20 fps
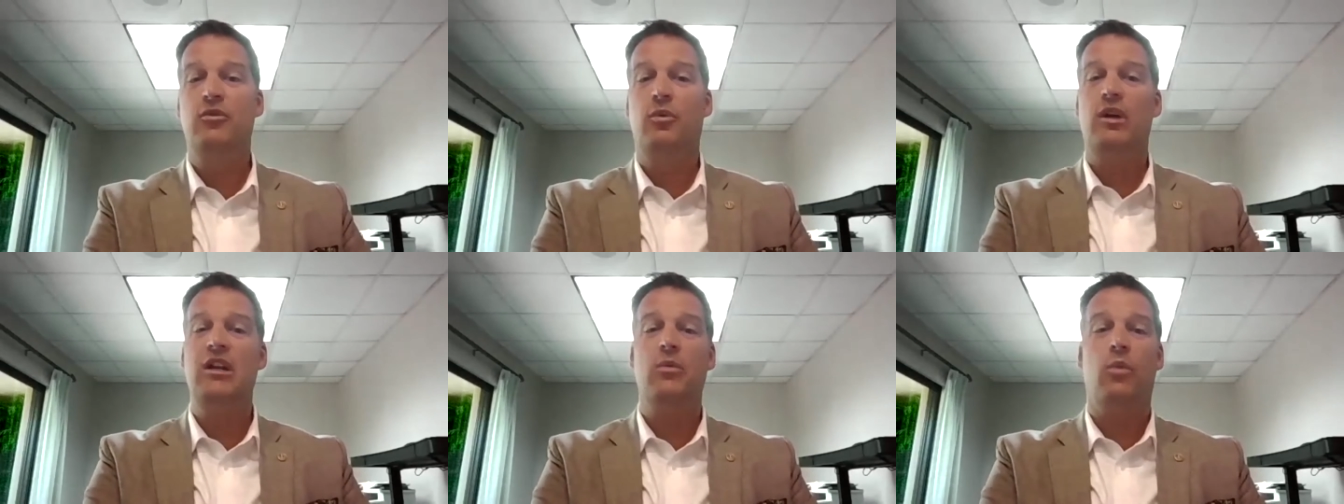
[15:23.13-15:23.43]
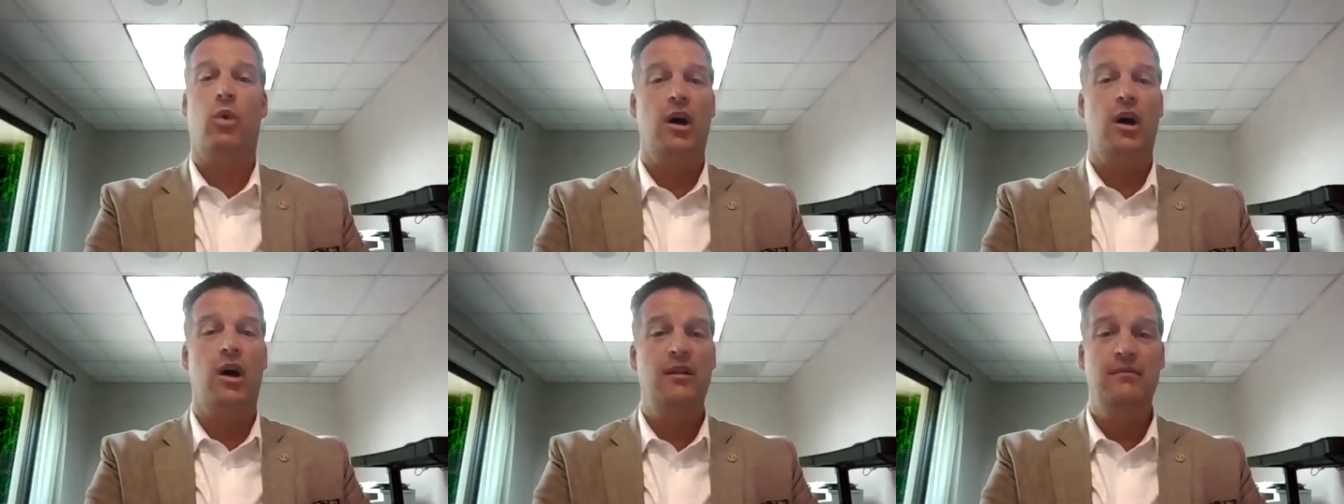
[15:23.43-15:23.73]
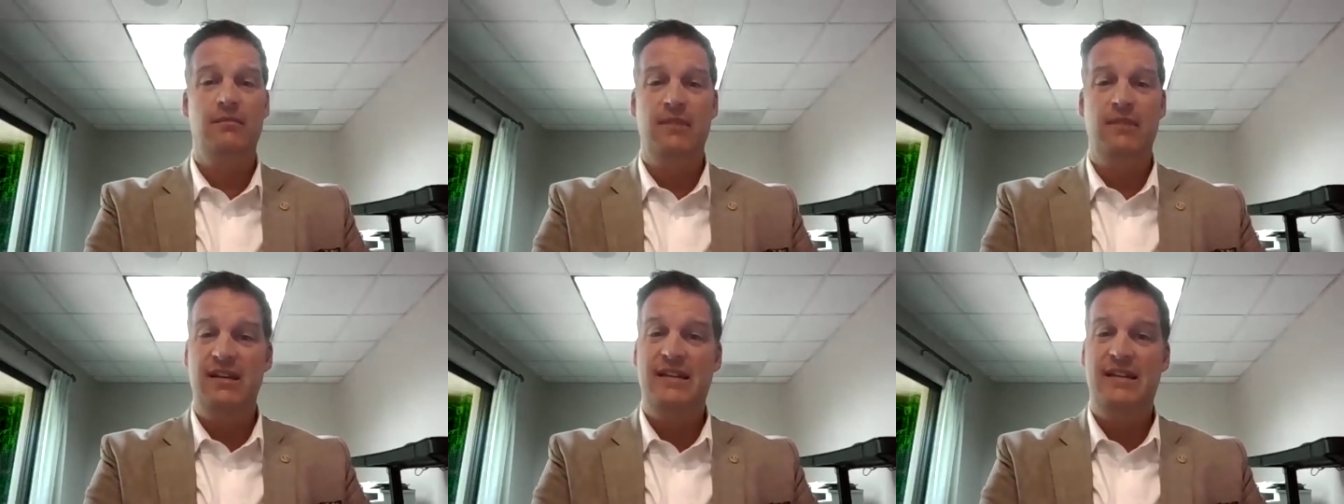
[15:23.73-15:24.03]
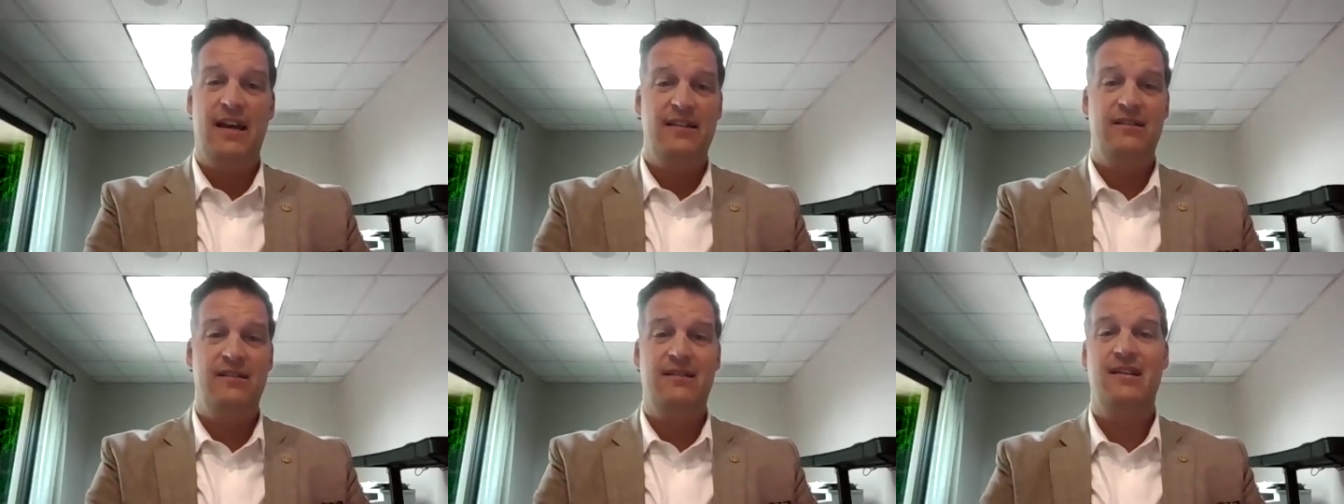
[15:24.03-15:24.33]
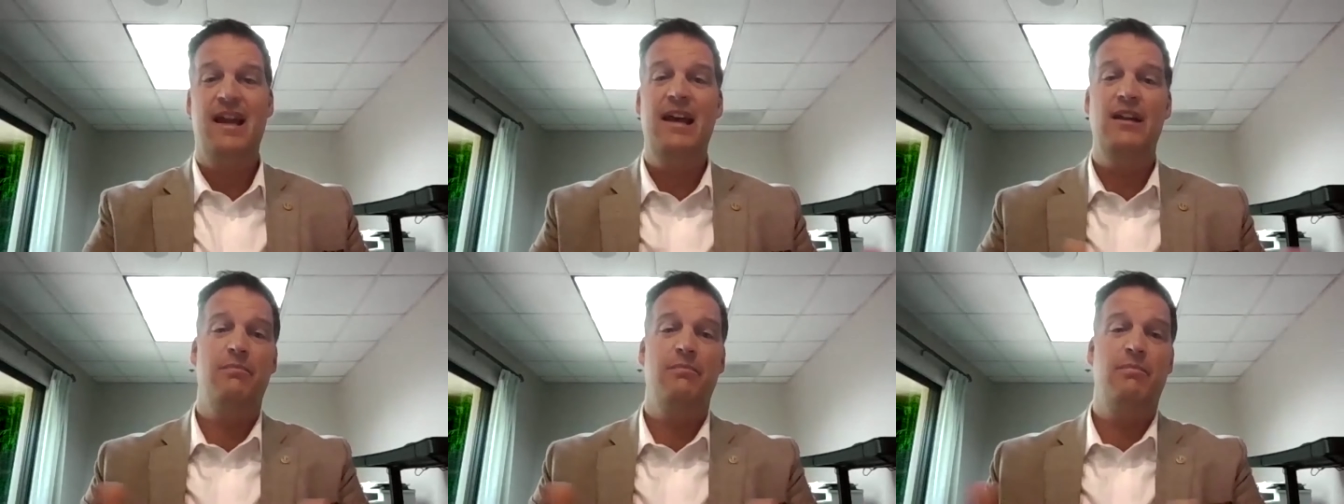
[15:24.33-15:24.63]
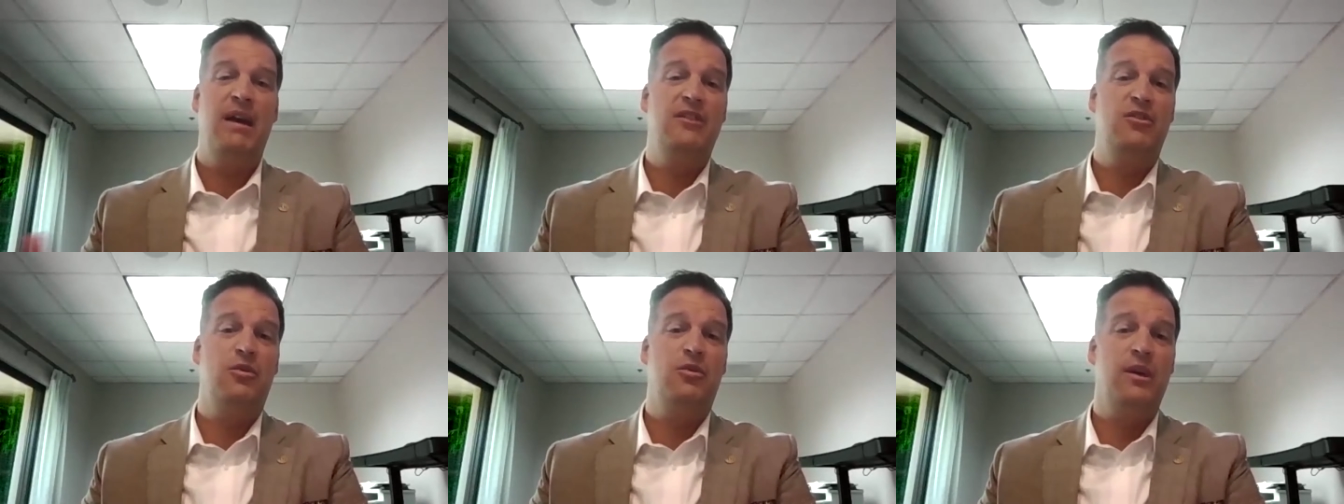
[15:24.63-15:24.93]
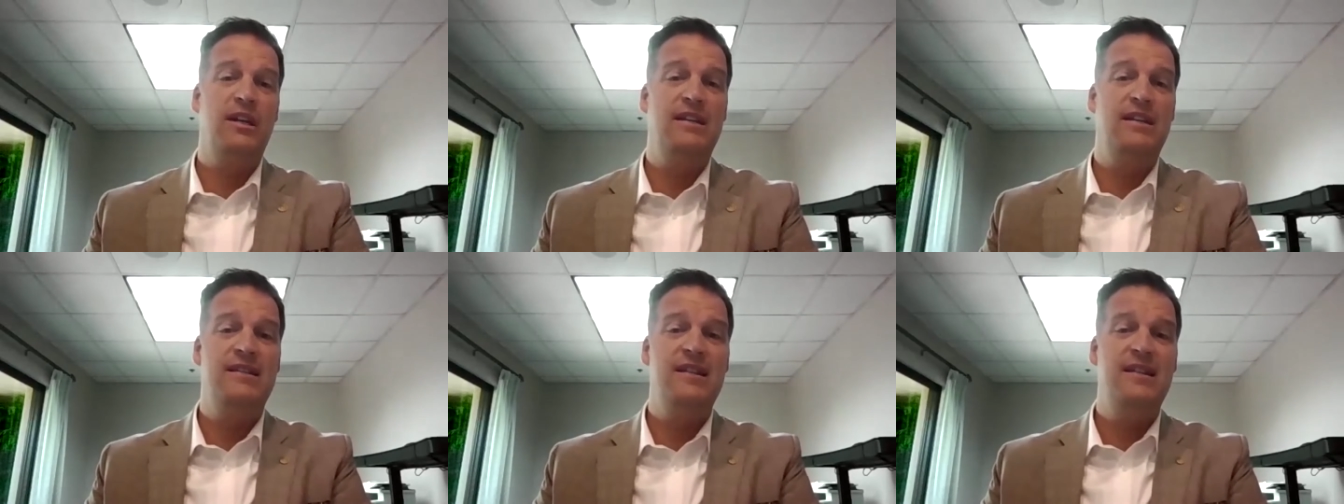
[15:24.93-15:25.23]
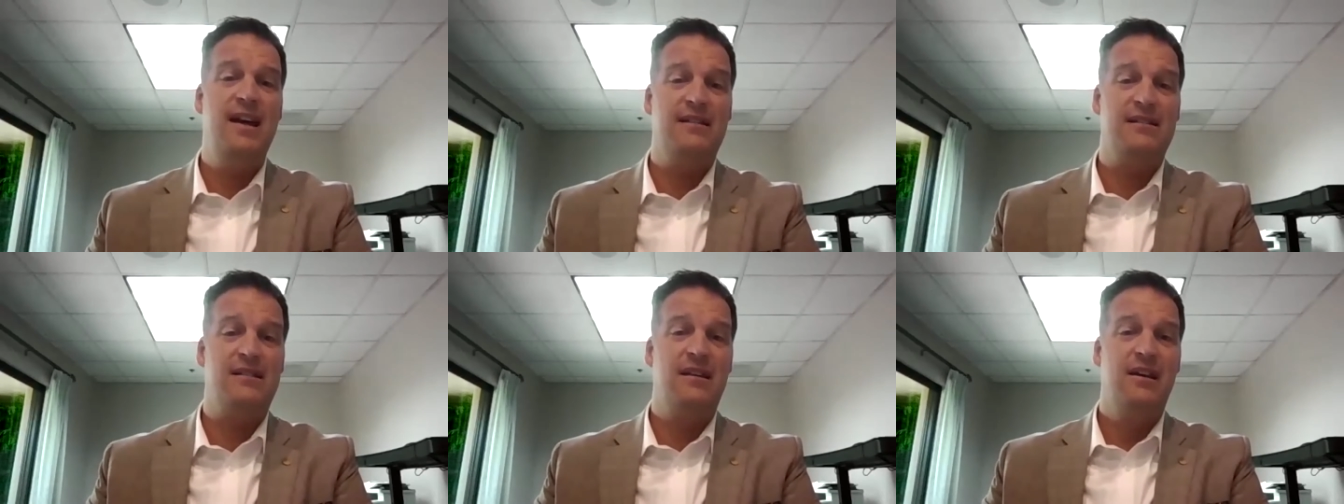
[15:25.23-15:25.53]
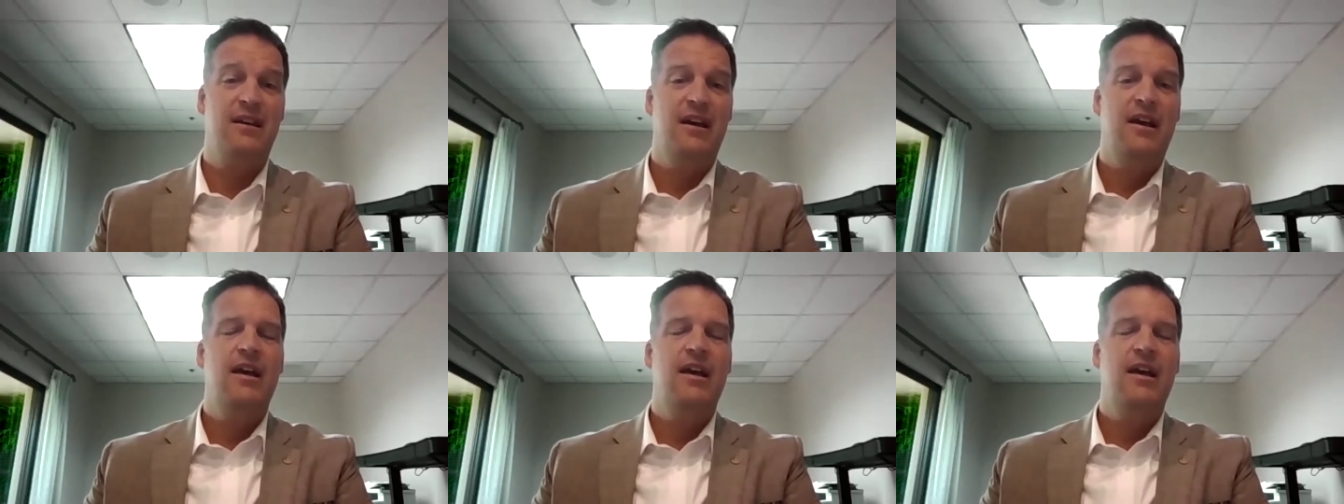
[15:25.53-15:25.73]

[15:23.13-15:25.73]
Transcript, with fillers: 21 is asked today to pay 26.